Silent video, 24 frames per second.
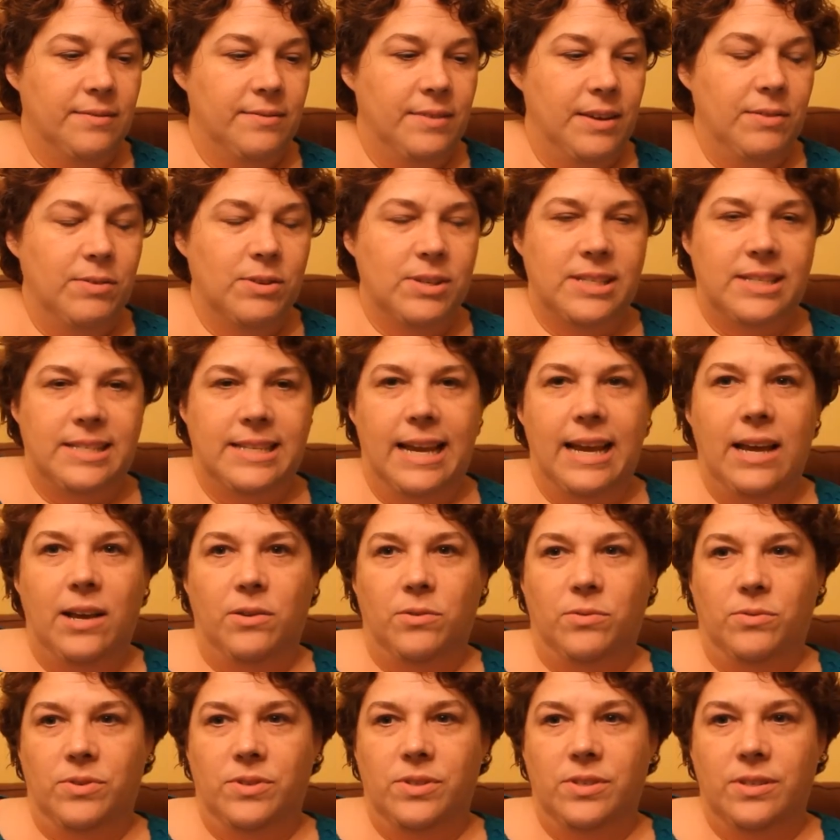Favorite
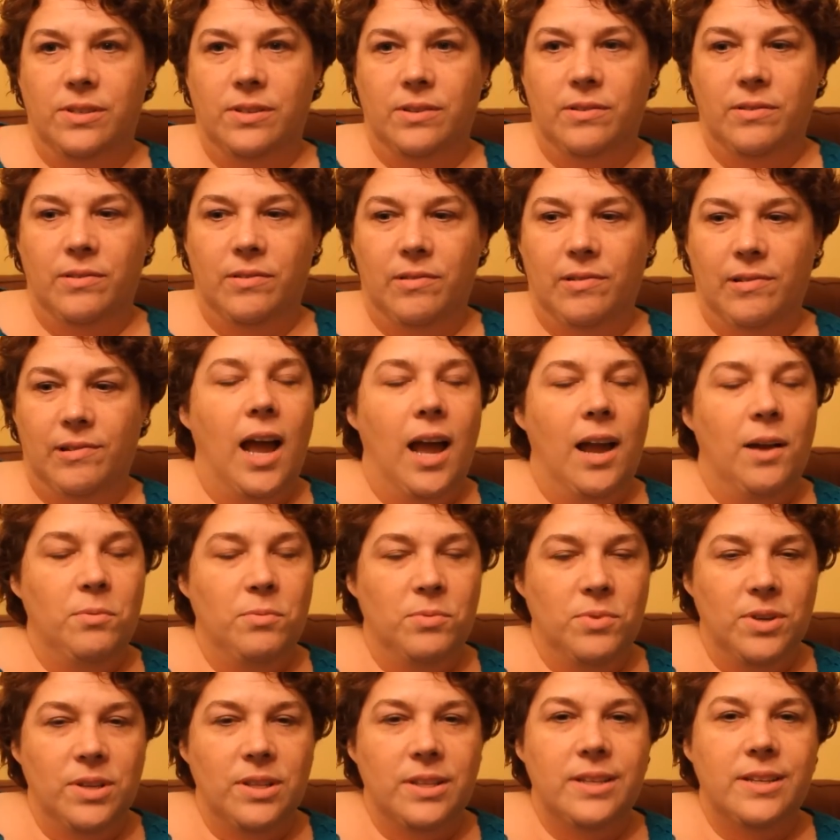sound? I
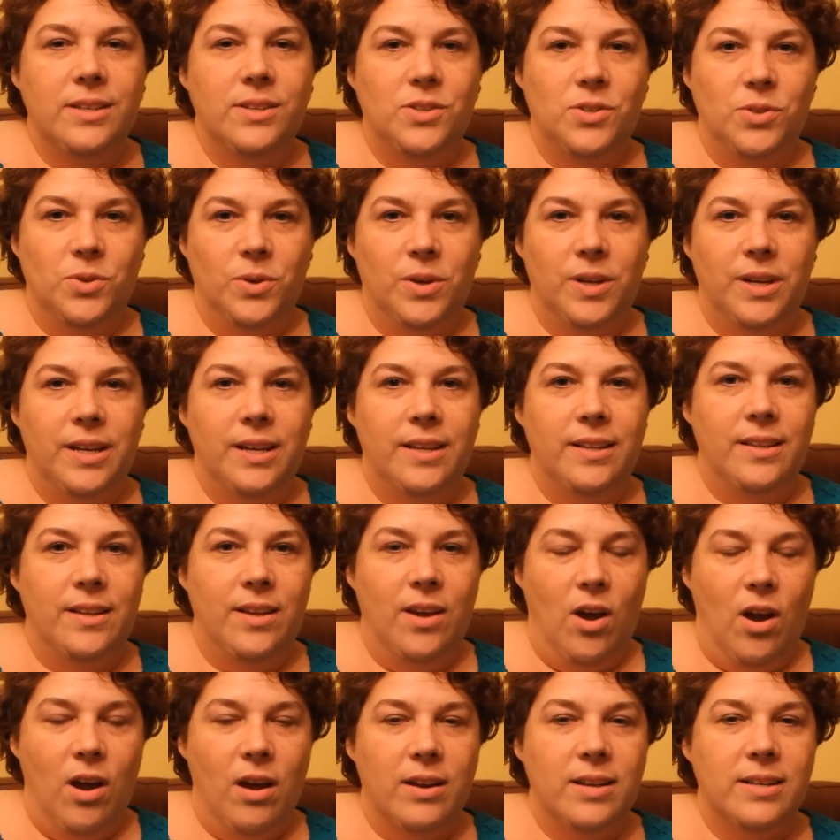really enjoy
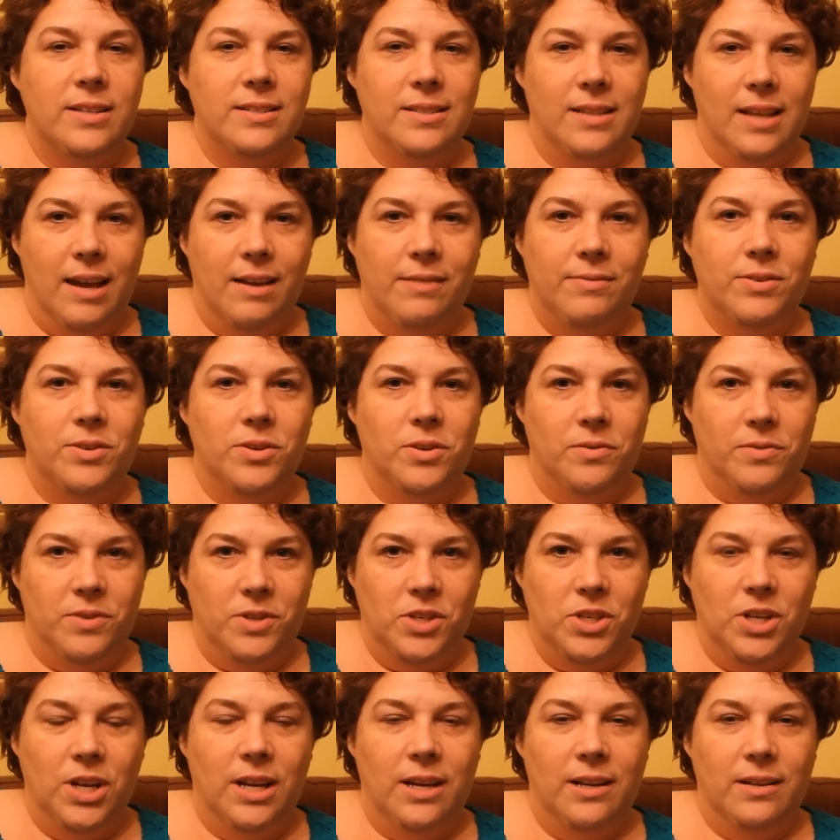the honest laughter of a
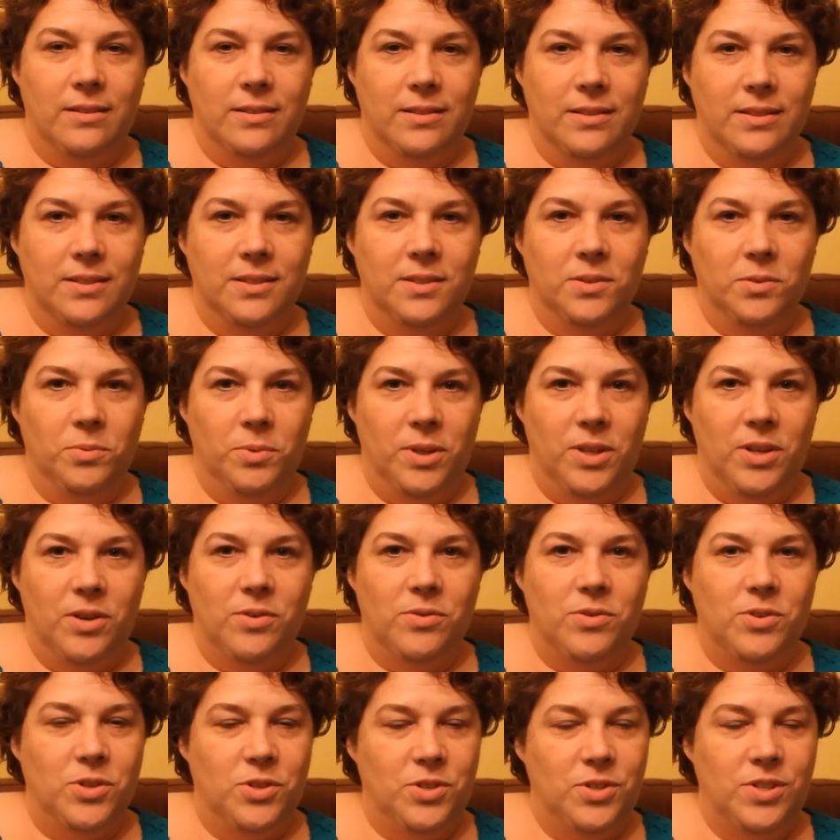child when
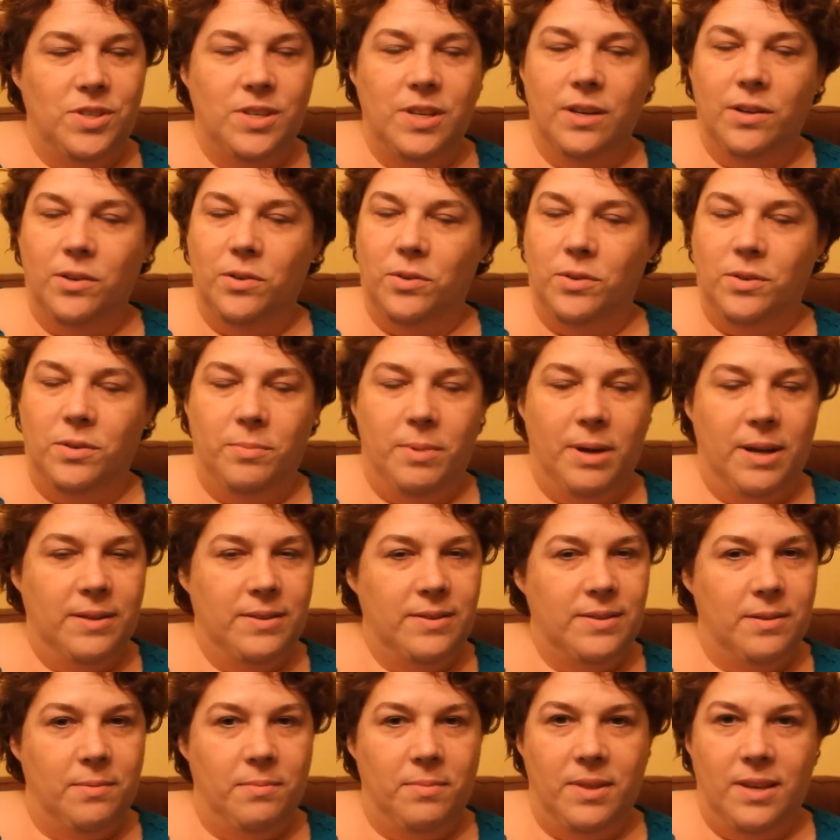they're just tickled
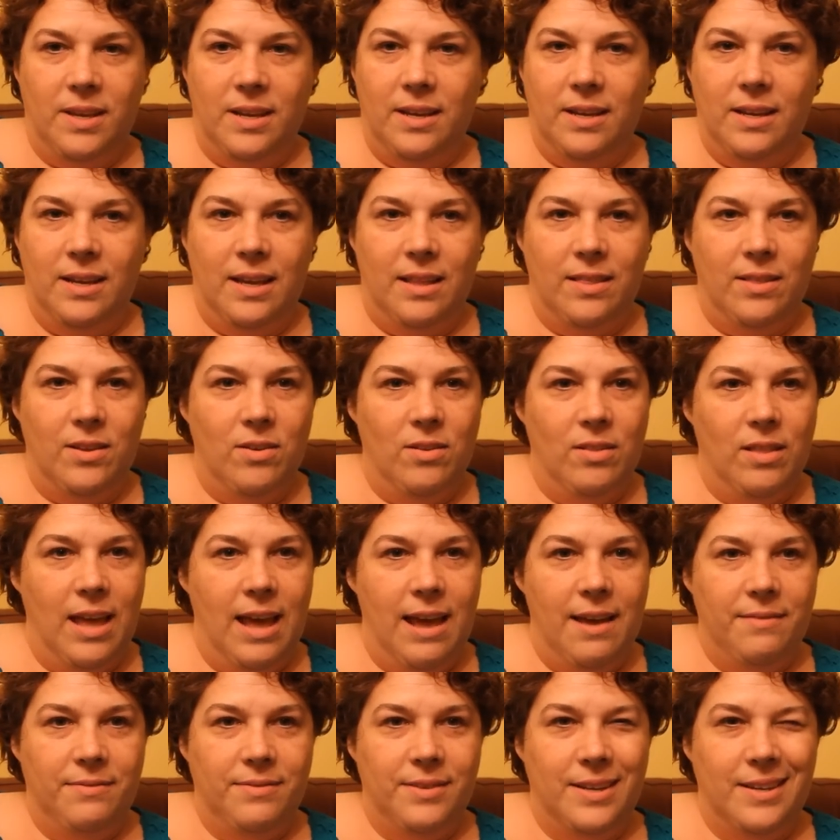about something and they're
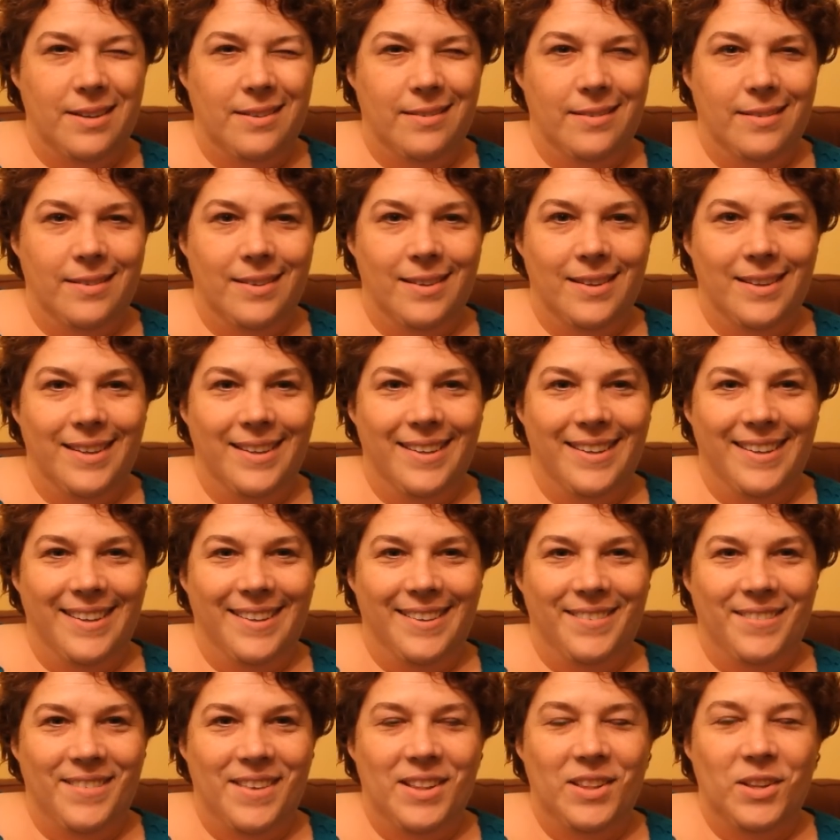laughing.
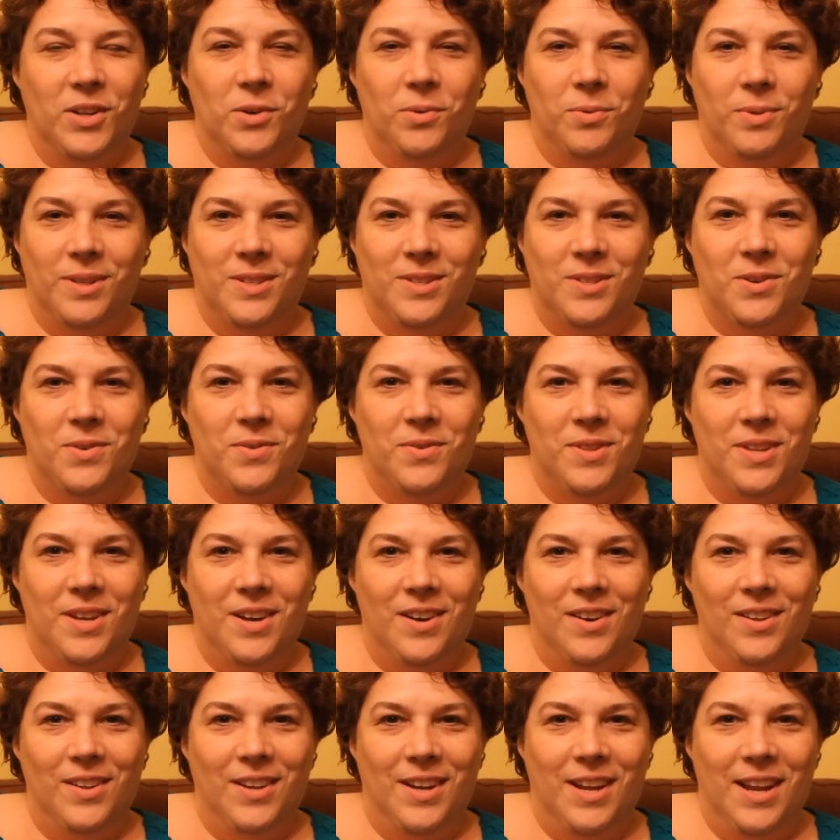My little one's over
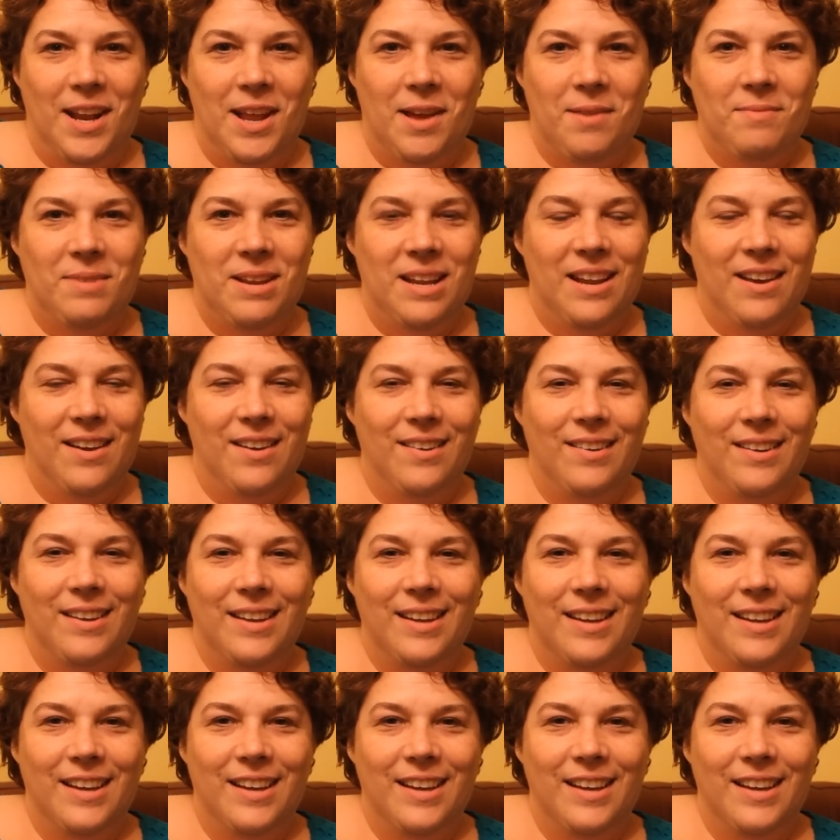there looking at me now.